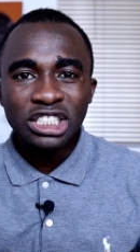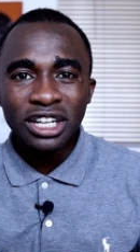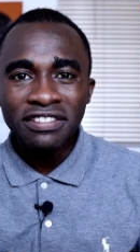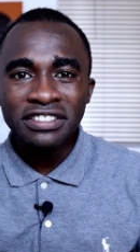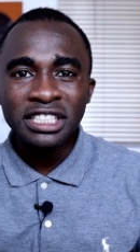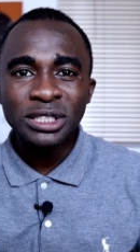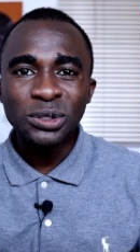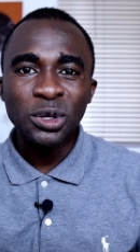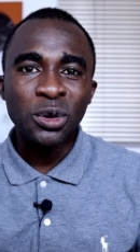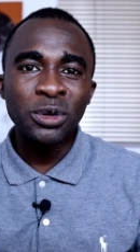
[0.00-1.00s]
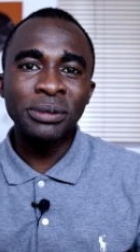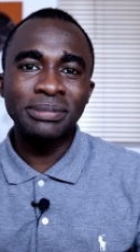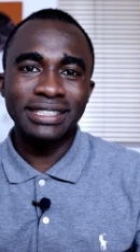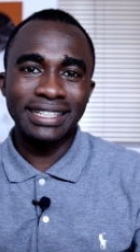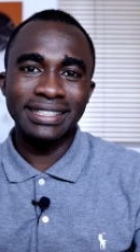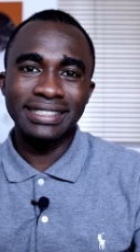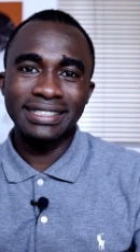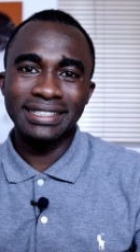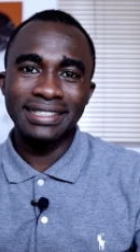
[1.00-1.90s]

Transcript: traffic to your website.